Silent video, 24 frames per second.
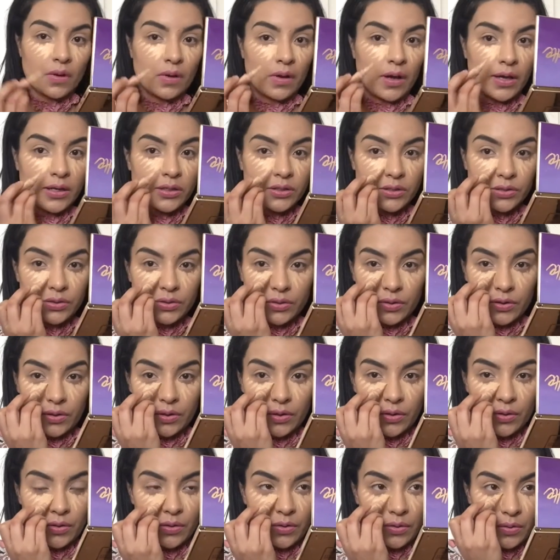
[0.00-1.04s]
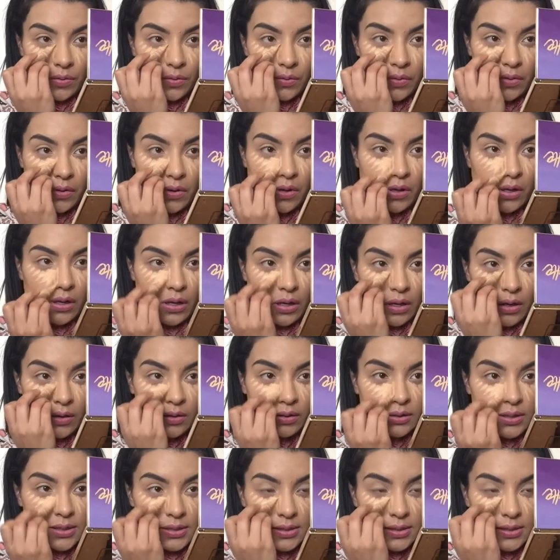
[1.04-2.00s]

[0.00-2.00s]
I do go on the